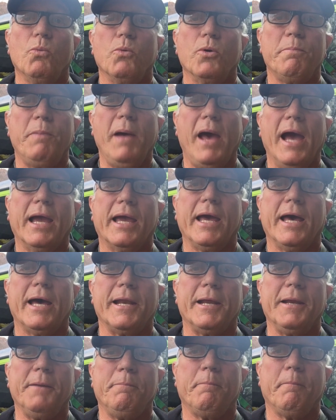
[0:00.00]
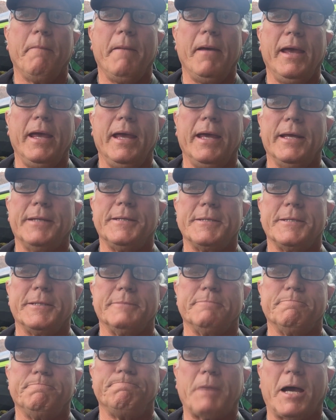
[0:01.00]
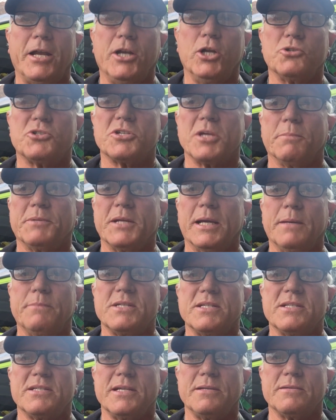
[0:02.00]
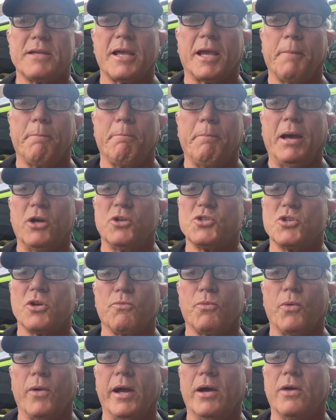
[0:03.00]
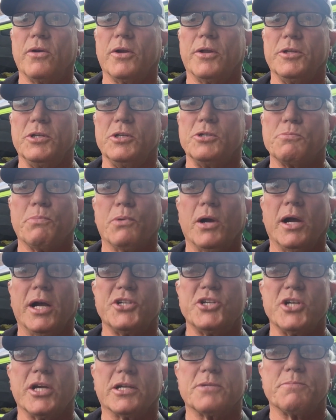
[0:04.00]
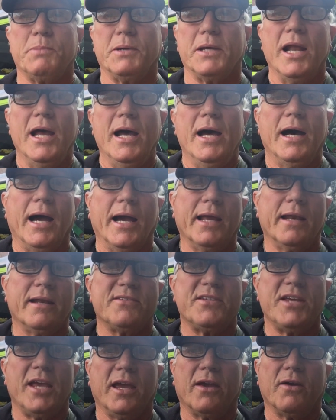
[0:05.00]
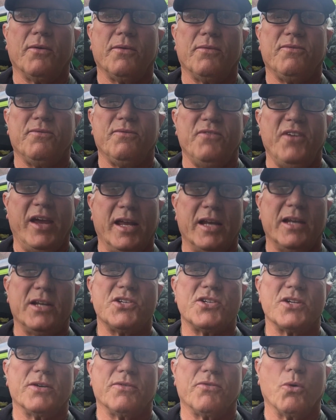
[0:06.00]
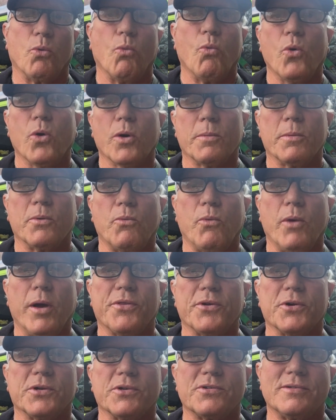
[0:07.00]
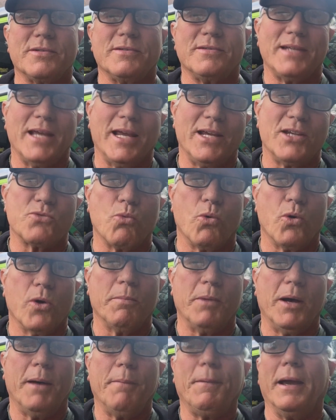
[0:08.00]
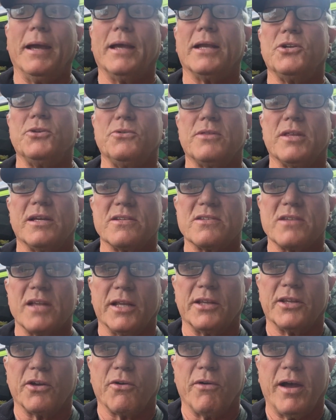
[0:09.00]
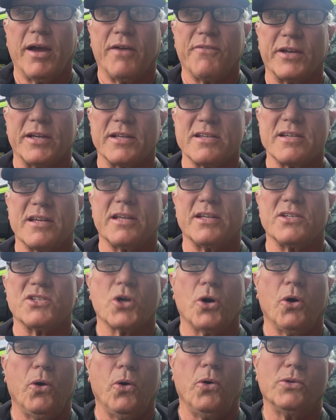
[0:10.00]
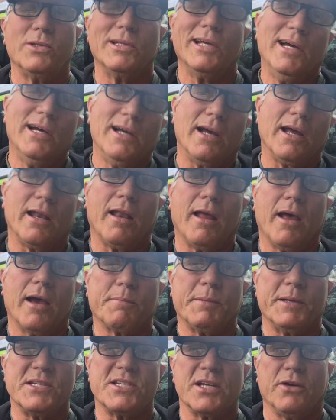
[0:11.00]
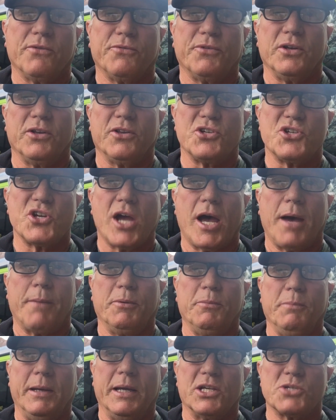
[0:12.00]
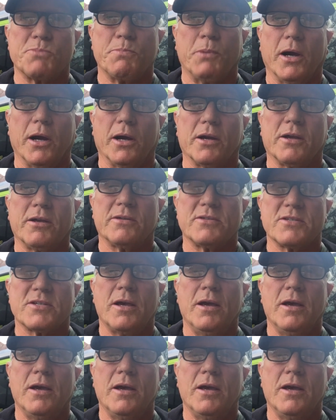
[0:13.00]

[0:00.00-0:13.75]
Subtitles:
back at it. And I know sometimes it seems like a bounce around on these projects, but I got to take advantage of the warmer weather. Days warm up, I can do things like the graphics. It gets cold, I lock myself into the shop and make sparks.